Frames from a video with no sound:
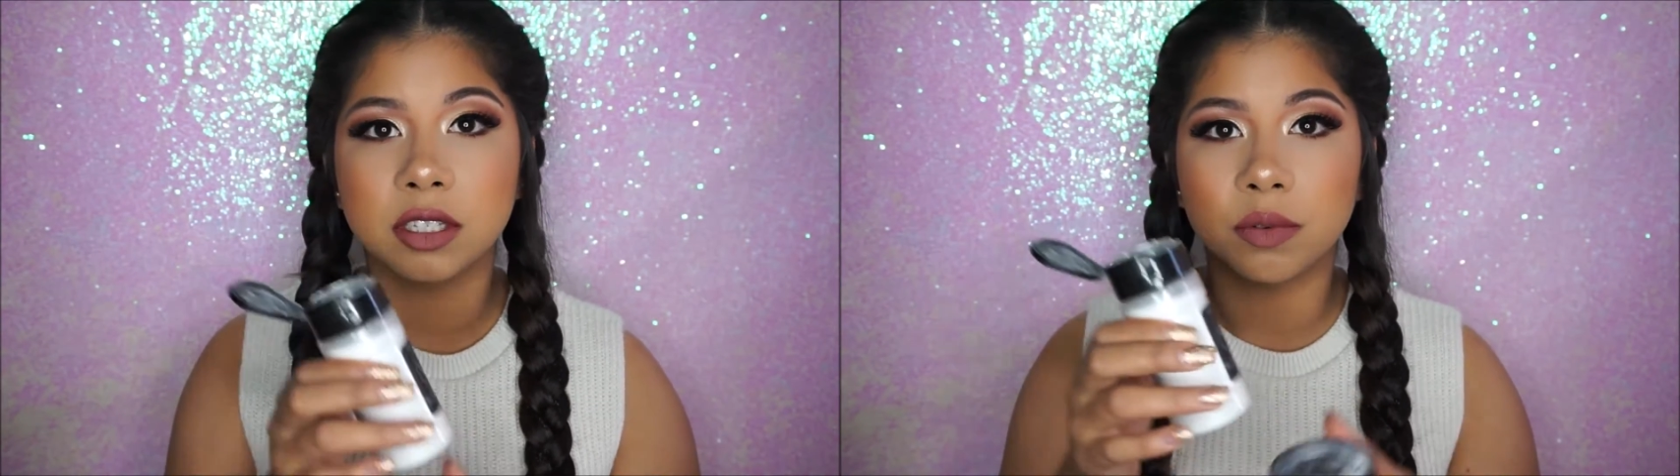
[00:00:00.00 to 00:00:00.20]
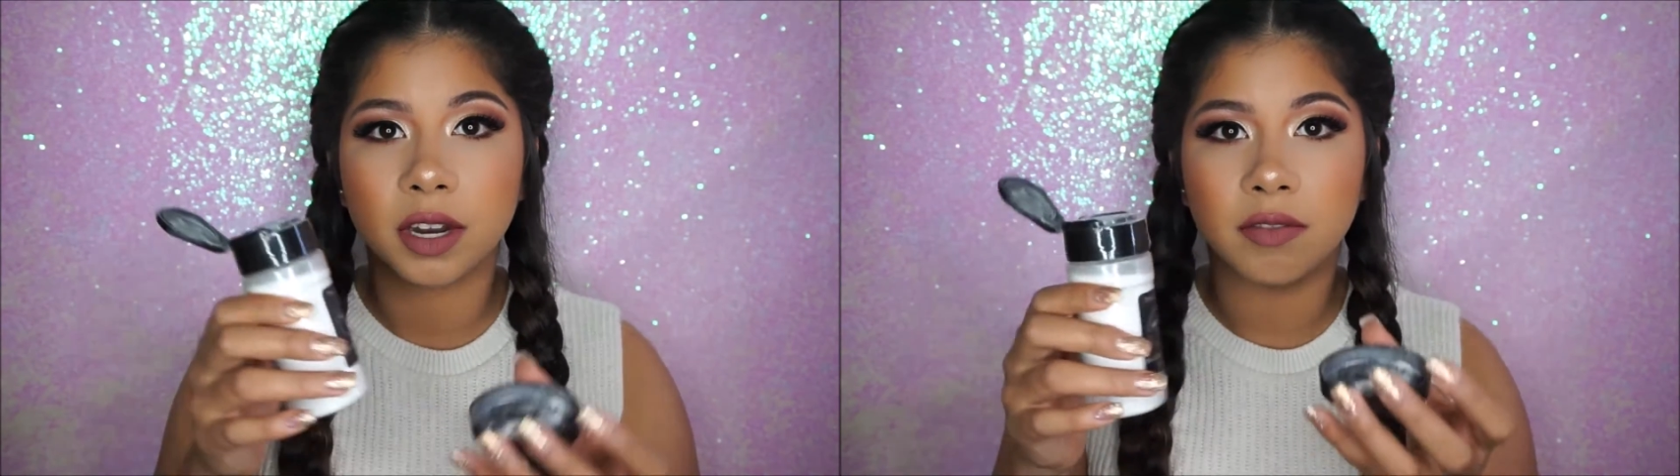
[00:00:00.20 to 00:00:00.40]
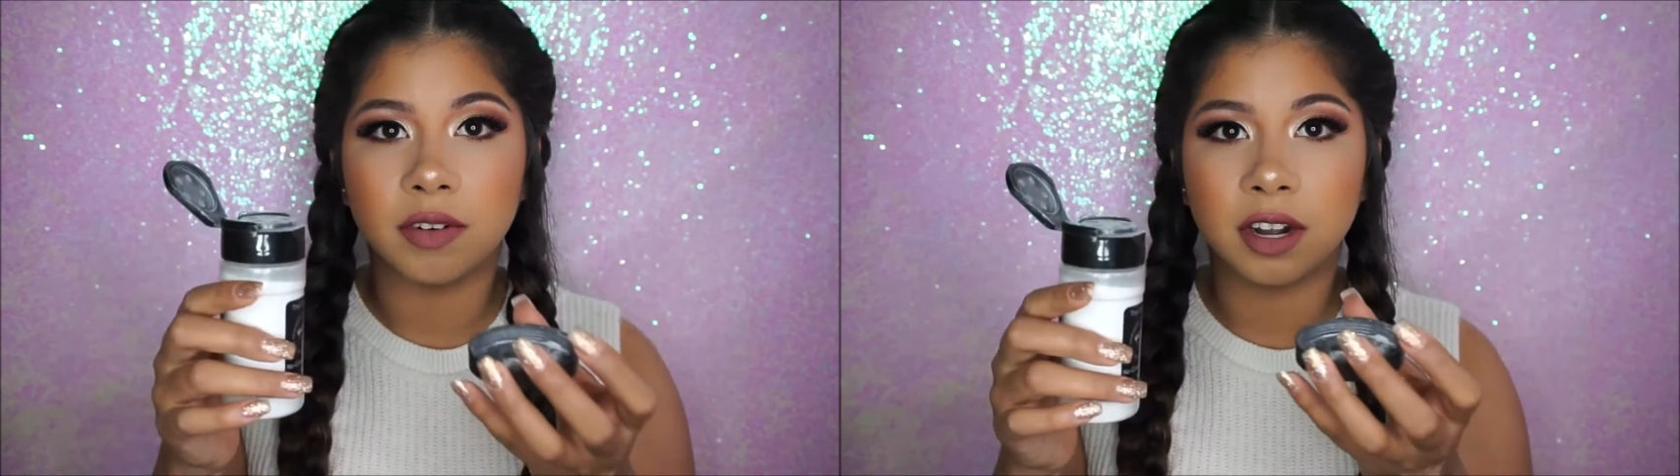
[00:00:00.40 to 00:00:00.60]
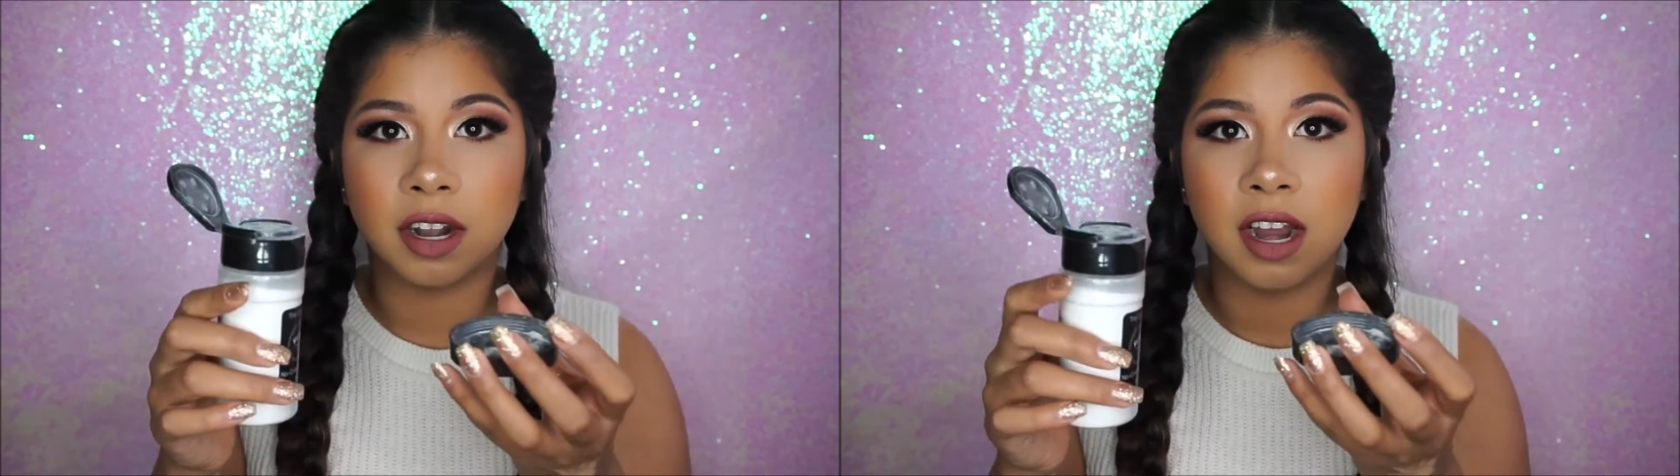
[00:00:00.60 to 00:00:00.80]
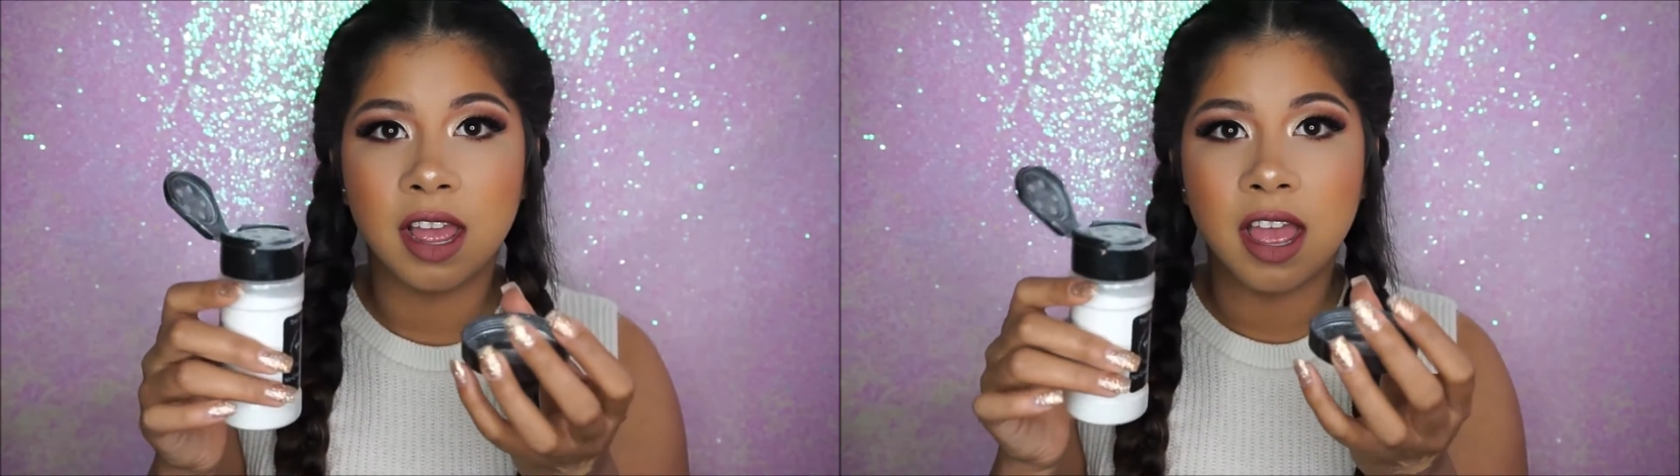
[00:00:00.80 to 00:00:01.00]
So
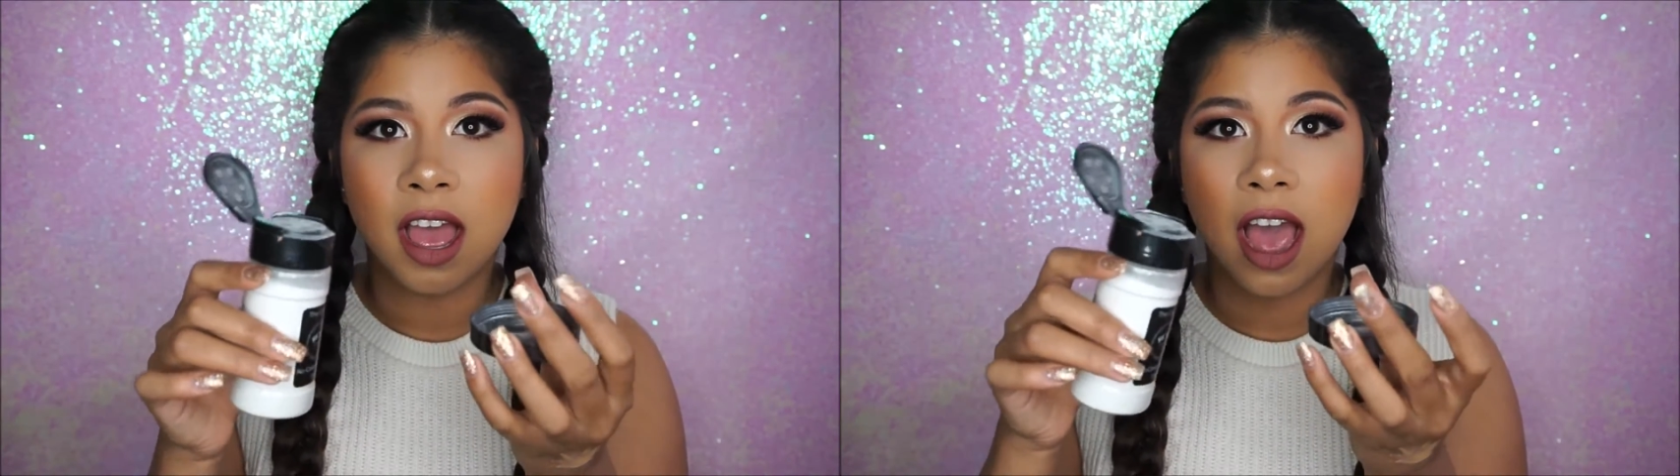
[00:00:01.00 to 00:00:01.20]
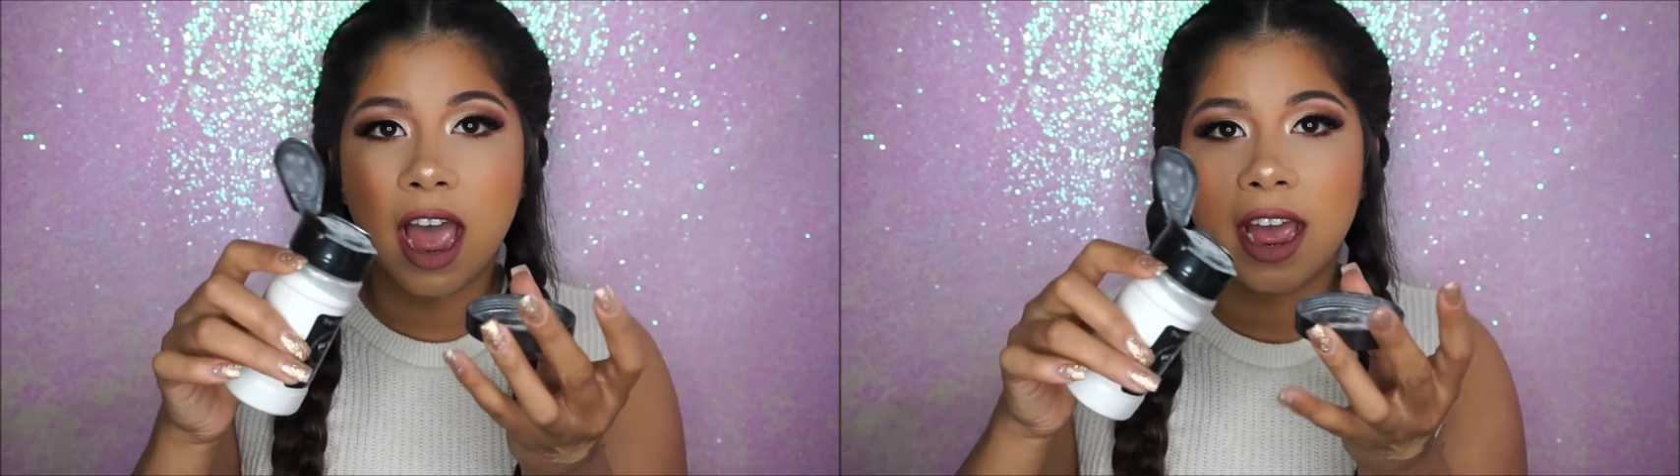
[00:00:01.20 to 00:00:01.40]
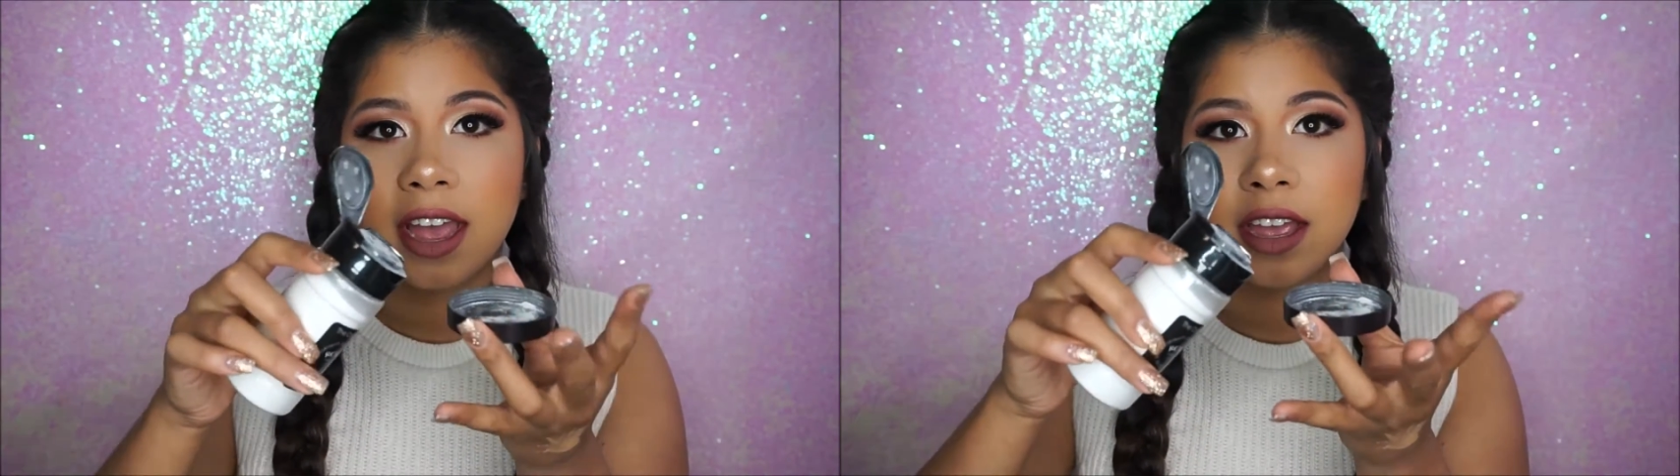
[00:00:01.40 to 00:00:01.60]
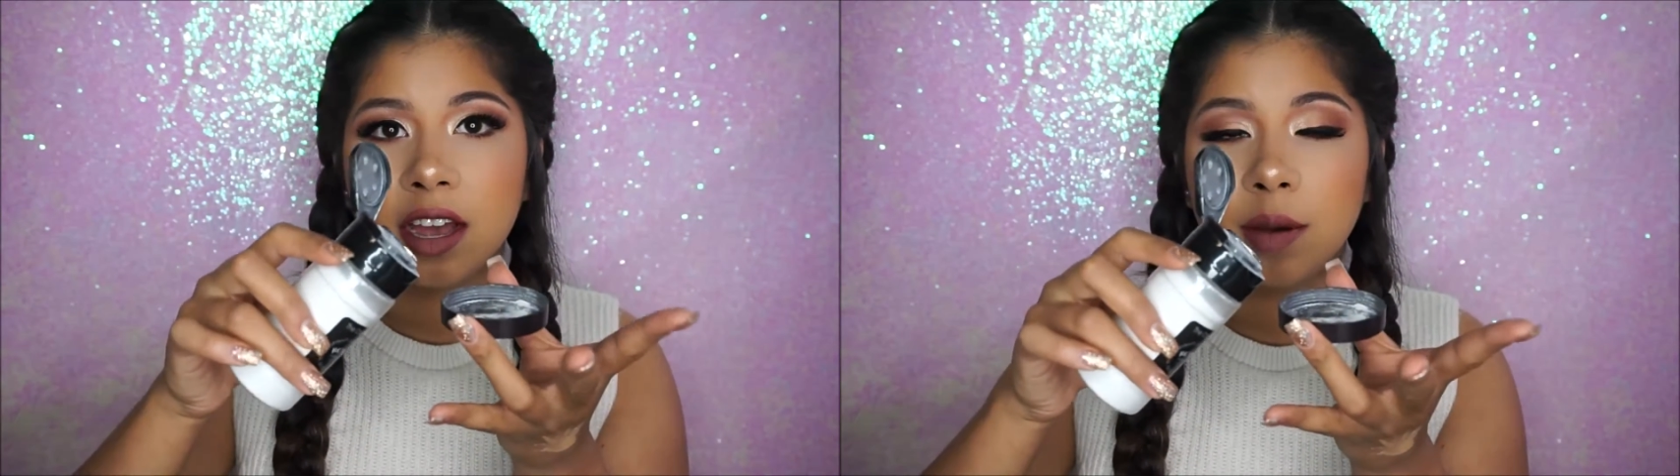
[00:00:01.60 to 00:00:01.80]
whenever I